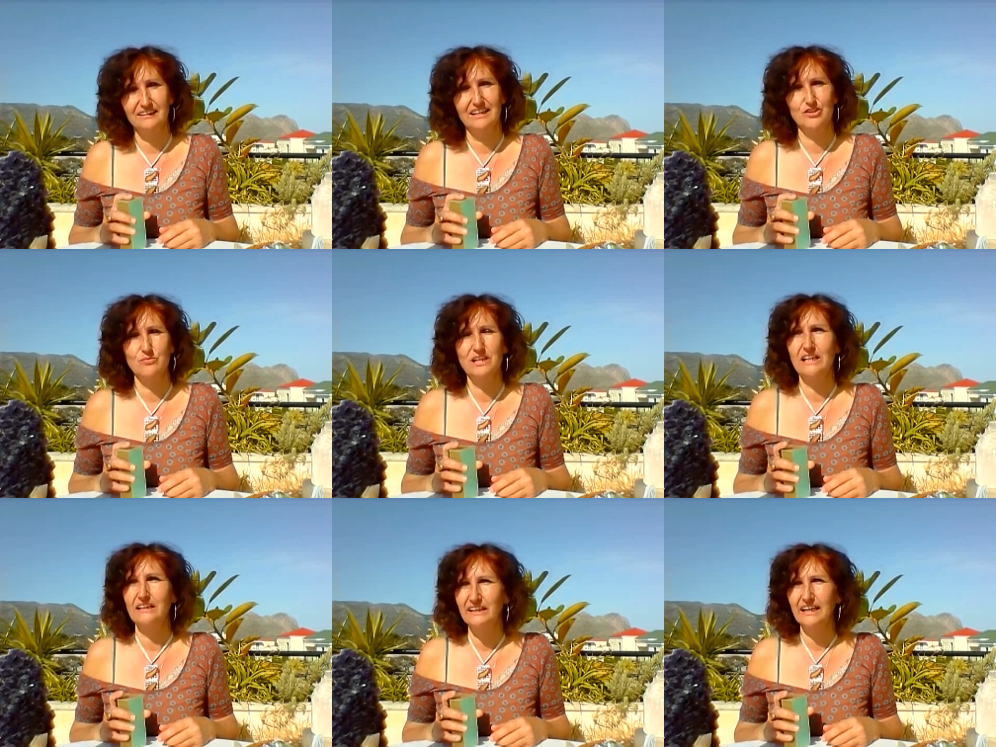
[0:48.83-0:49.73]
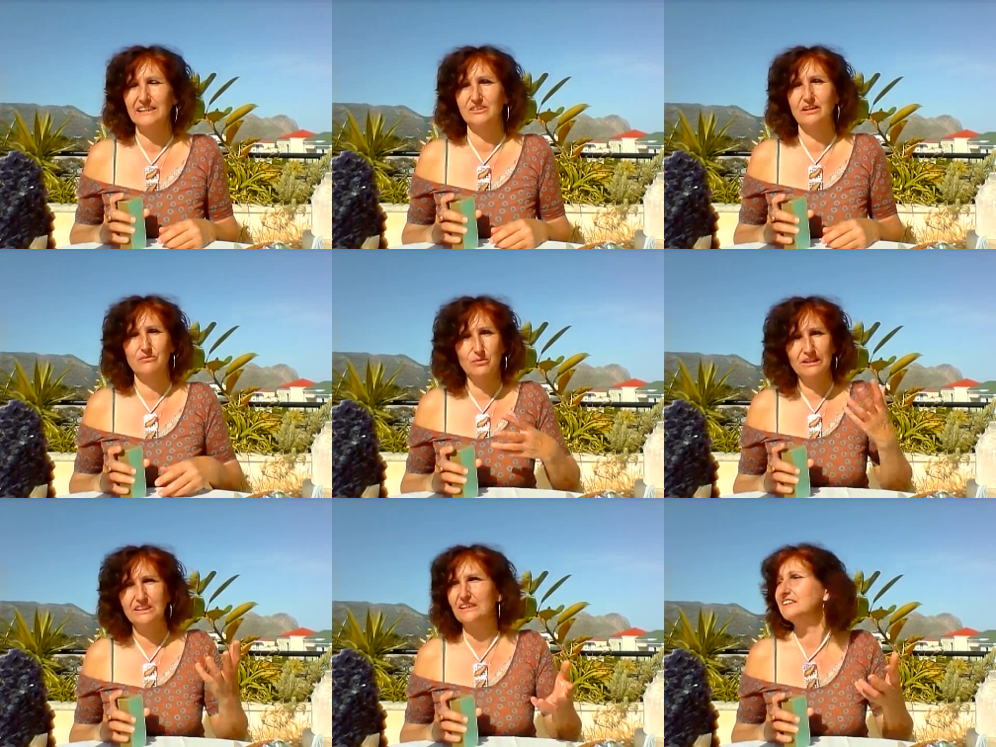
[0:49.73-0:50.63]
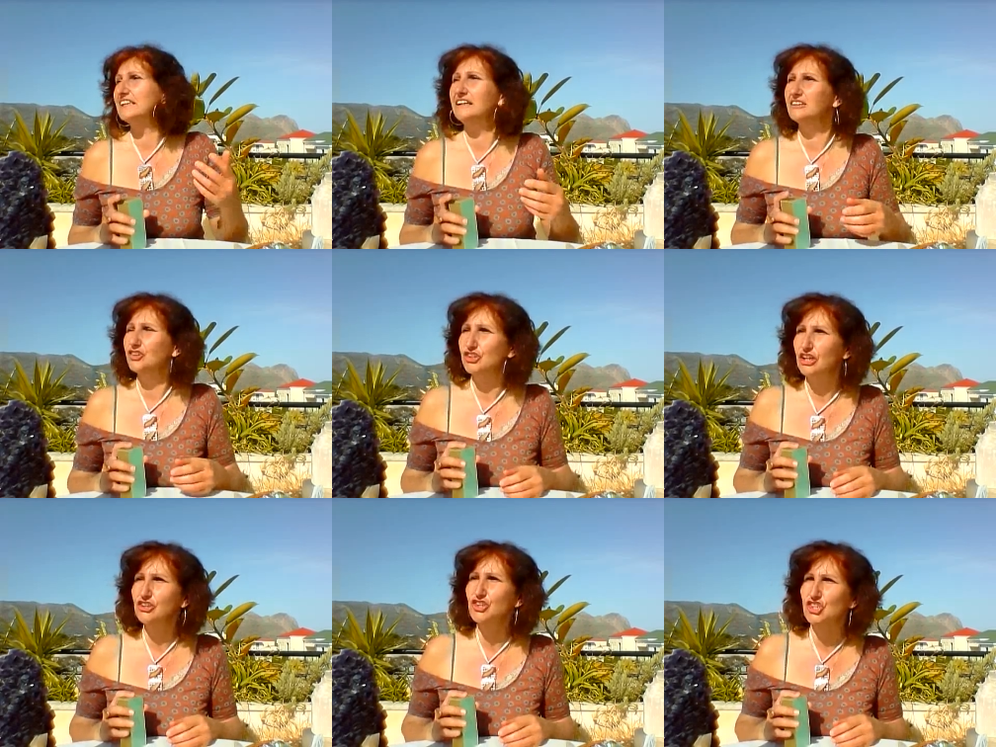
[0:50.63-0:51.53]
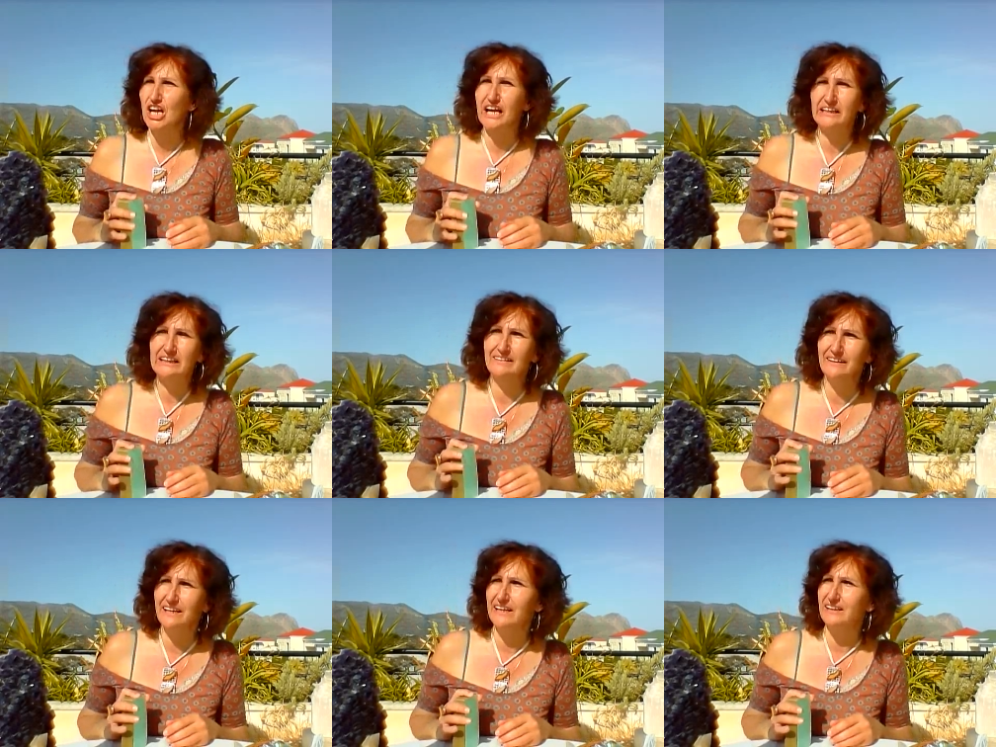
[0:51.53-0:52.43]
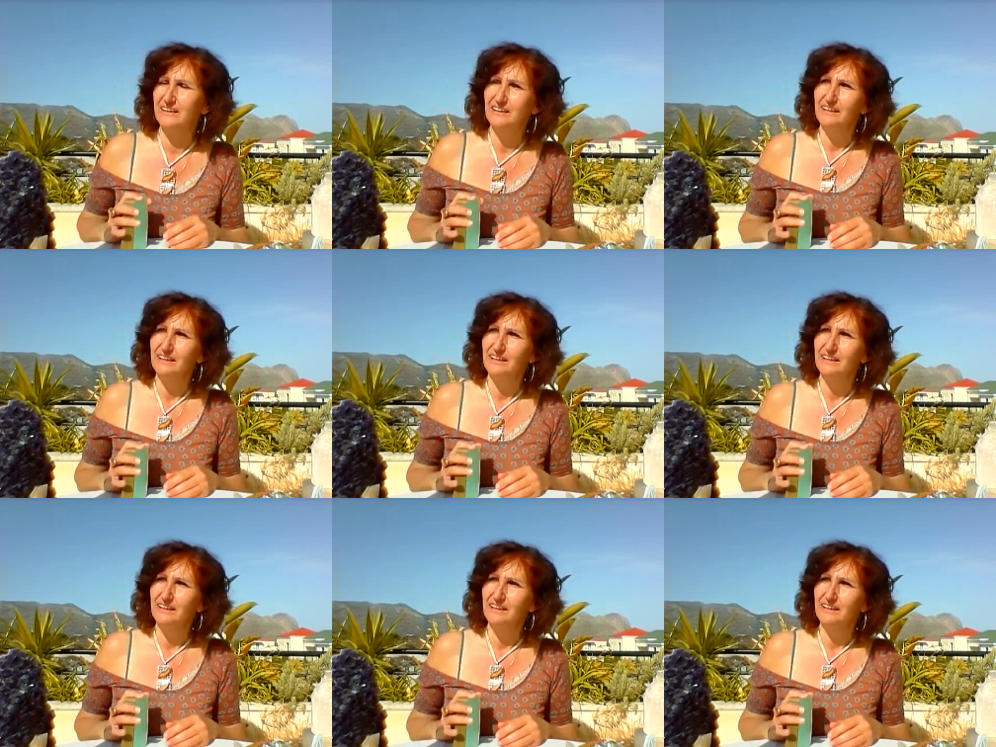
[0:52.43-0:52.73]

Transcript: It's really nice to have one sunshiny day.